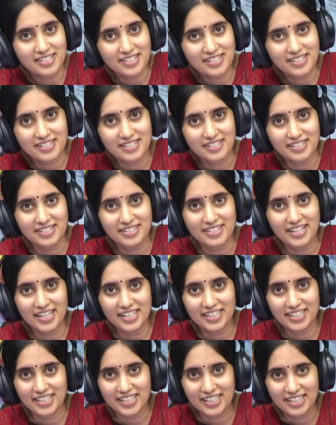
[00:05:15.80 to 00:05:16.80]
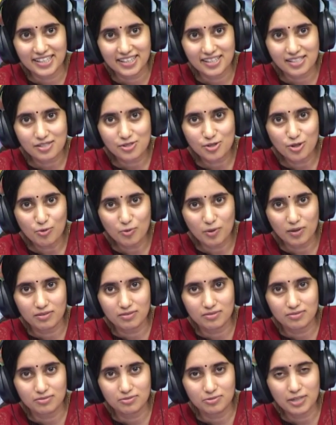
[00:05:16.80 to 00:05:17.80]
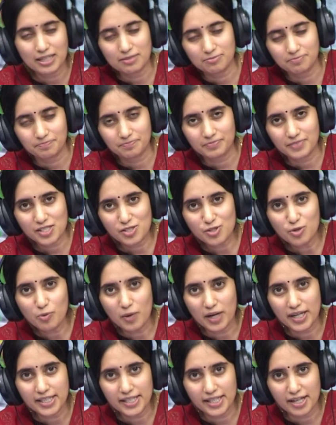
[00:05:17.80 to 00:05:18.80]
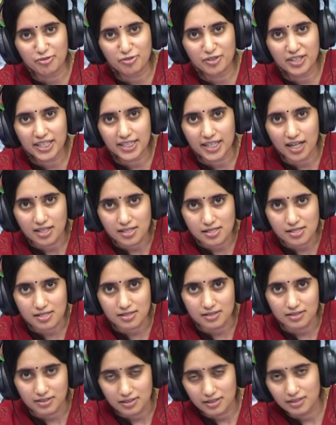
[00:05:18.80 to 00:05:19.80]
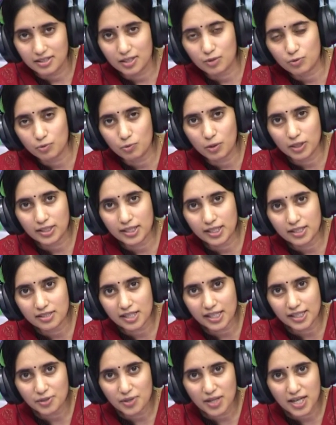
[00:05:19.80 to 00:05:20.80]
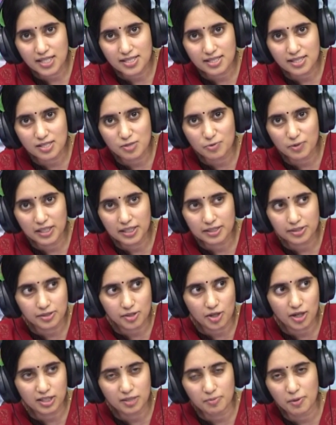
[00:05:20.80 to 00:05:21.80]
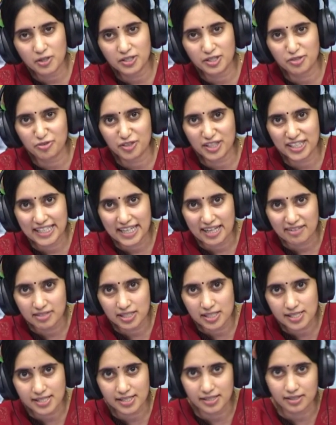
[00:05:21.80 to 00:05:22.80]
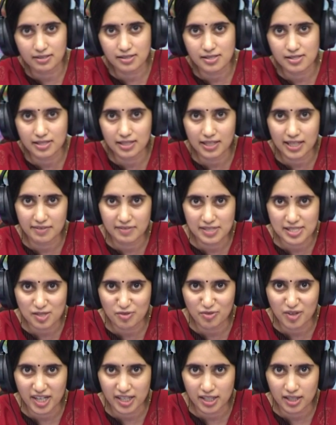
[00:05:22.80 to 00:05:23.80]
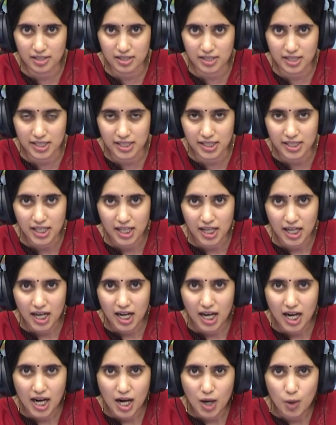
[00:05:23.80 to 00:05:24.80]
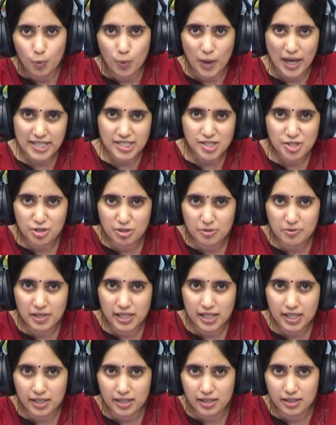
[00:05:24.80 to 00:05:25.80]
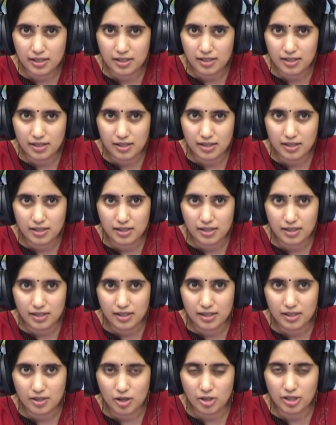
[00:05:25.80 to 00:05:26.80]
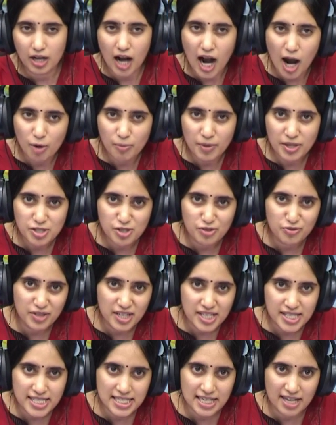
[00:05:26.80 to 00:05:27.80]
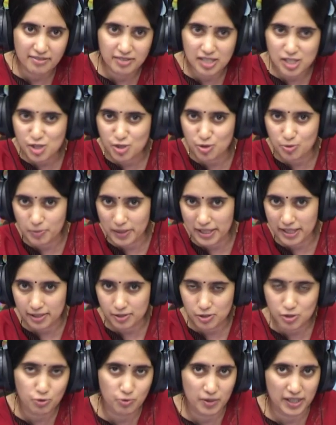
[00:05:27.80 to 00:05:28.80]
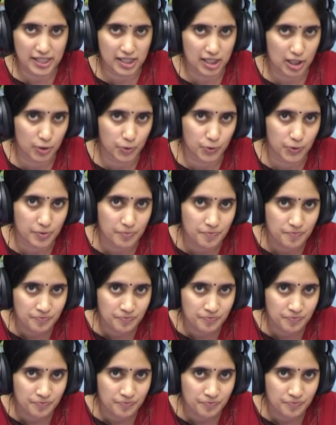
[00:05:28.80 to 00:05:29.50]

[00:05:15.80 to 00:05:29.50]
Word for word: is that there is no well, there's no one definite answer. The, what they're trying to ask is, we talked about different levels, increasing levels of hierarchy. When should we, or how much of each level should we, should we include?